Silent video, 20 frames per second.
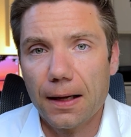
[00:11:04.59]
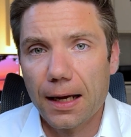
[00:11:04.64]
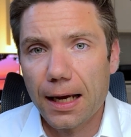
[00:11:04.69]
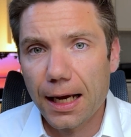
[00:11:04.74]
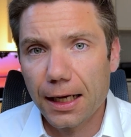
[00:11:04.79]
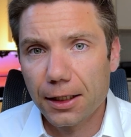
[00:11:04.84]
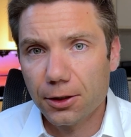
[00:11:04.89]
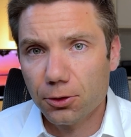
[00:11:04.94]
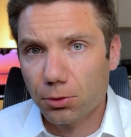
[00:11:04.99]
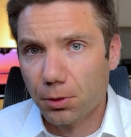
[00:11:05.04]

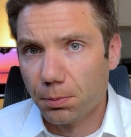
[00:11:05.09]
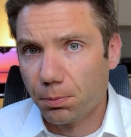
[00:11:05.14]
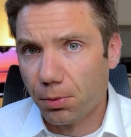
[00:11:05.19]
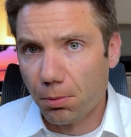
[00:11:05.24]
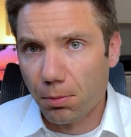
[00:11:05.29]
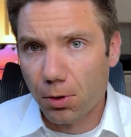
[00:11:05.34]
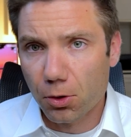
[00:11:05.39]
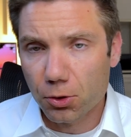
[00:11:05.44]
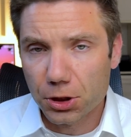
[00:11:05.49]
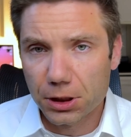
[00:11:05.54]
annual
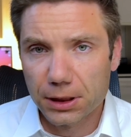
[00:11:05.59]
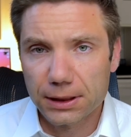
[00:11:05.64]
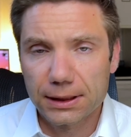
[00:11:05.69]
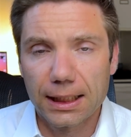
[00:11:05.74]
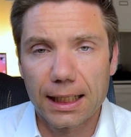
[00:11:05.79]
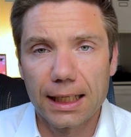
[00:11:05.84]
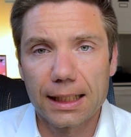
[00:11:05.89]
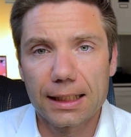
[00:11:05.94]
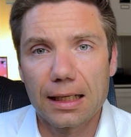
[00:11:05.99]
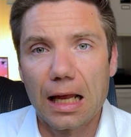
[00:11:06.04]
promotion
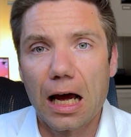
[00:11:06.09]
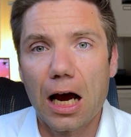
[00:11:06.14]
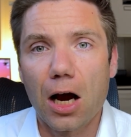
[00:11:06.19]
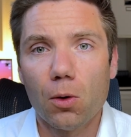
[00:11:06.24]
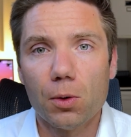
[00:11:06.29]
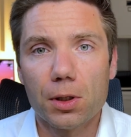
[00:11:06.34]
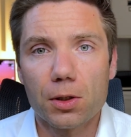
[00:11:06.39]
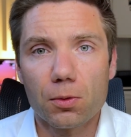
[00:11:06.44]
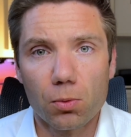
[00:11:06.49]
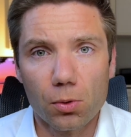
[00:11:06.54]
cycle, how
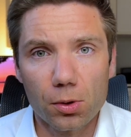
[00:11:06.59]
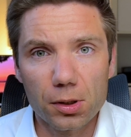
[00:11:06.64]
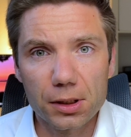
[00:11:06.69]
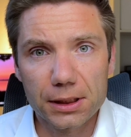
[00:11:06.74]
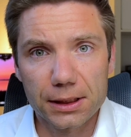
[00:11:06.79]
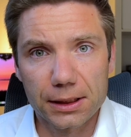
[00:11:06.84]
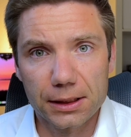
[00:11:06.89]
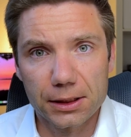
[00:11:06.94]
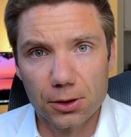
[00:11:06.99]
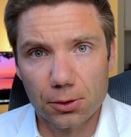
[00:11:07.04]
it works
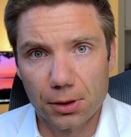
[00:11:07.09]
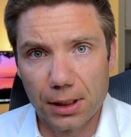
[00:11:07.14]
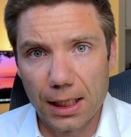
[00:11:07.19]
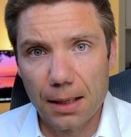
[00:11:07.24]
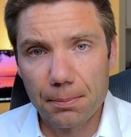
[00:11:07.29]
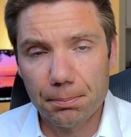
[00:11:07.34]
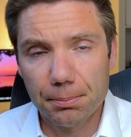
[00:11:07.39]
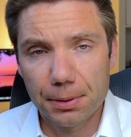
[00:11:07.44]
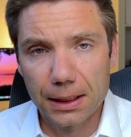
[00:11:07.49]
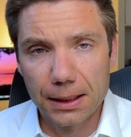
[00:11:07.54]
in your
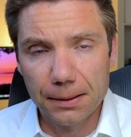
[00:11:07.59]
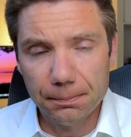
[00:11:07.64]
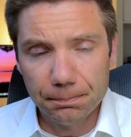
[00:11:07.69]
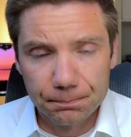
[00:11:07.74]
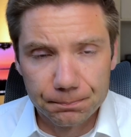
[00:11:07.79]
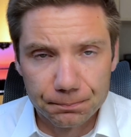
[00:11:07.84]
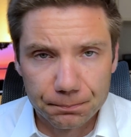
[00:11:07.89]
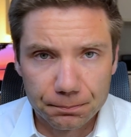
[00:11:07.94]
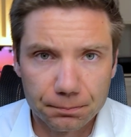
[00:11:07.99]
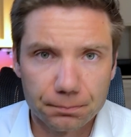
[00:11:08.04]
company.
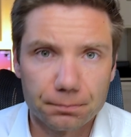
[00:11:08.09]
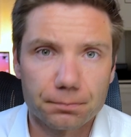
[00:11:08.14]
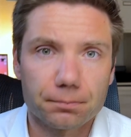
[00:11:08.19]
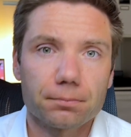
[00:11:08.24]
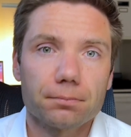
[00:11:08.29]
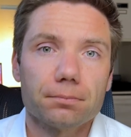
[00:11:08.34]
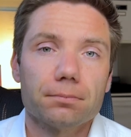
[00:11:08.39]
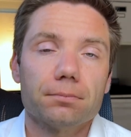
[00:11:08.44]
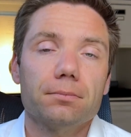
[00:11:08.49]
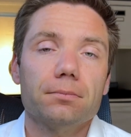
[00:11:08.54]

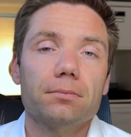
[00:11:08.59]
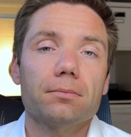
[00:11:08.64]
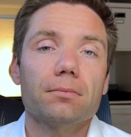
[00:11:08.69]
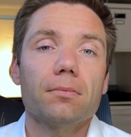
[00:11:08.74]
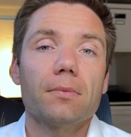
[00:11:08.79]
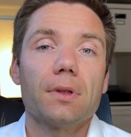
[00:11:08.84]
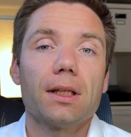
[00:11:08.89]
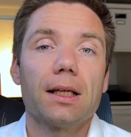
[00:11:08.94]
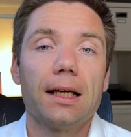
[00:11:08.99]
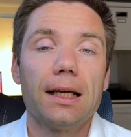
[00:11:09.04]

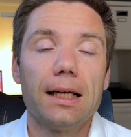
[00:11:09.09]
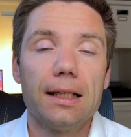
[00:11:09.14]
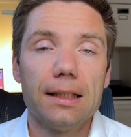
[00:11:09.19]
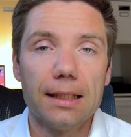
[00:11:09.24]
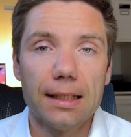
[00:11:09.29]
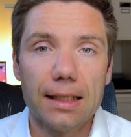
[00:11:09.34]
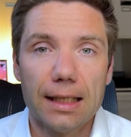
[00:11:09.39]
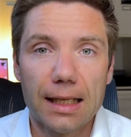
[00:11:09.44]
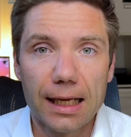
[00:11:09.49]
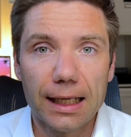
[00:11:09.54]
And
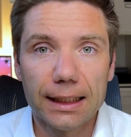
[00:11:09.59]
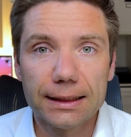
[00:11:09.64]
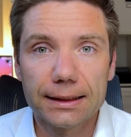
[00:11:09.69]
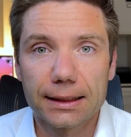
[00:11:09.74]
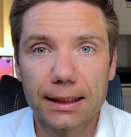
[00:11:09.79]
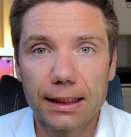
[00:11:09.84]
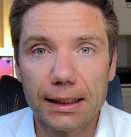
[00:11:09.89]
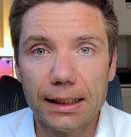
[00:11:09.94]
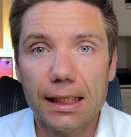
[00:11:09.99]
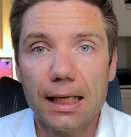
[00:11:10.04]
then
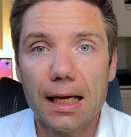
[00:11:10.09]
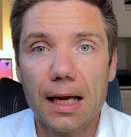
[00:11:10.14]
lastly,